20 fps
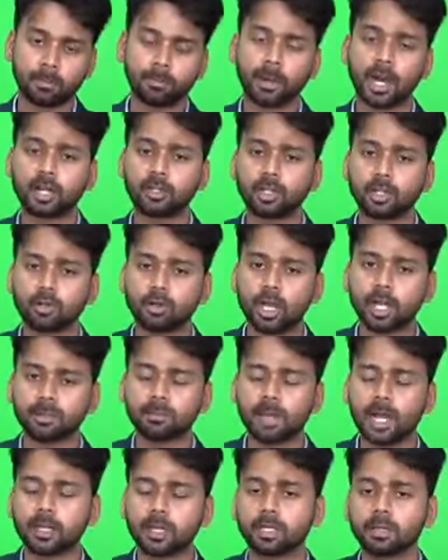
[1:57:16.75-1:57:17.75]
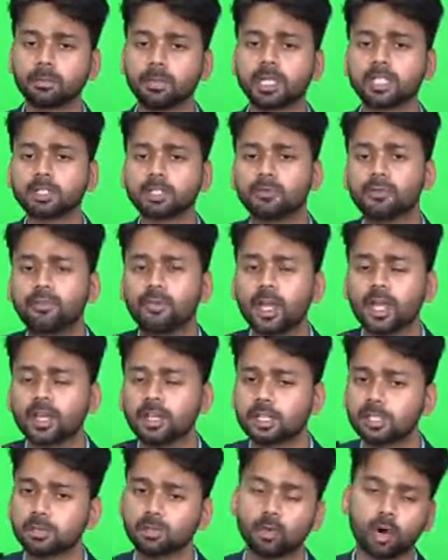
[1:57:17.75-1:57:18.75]
Particulate matter means
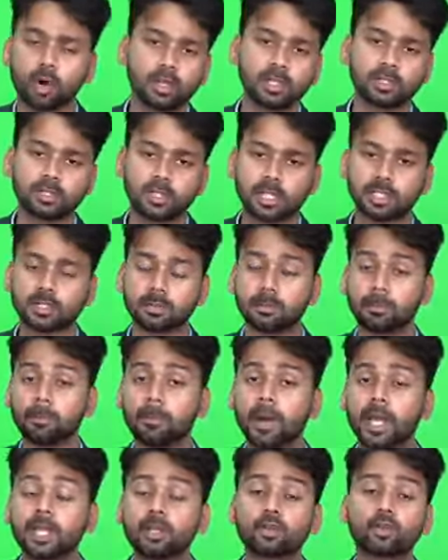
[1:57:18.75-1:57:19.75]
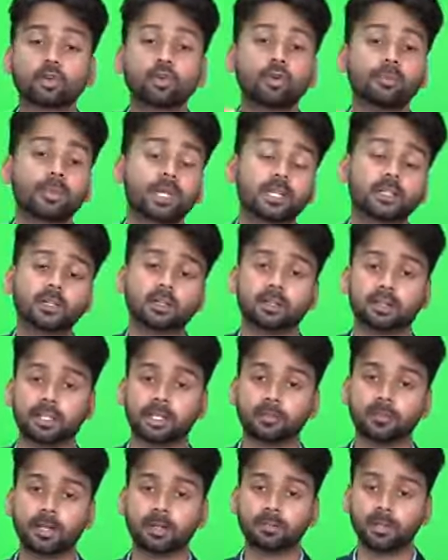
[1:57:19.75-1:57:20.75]
very small in size. Micrometer
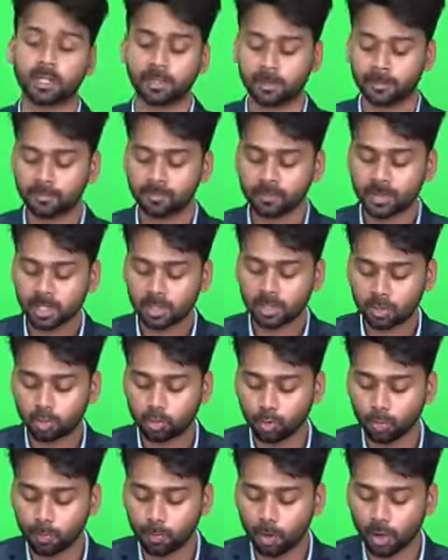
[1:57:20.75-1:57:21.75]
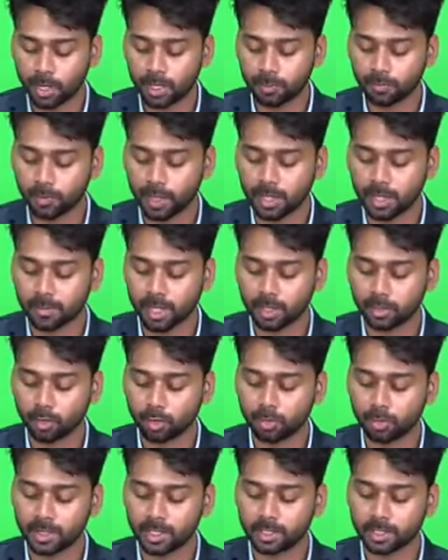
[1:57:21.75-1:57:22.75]
it will be. 2.5
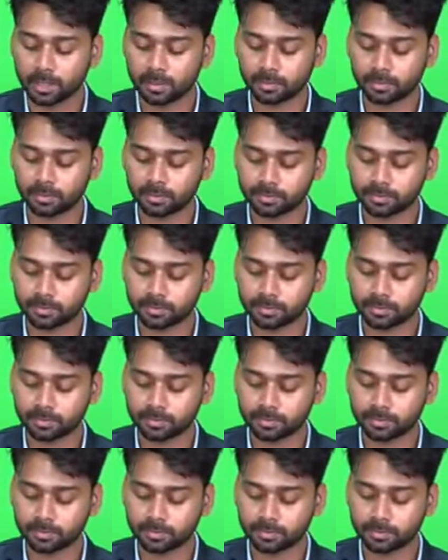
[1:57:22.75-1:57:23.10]
micrometer.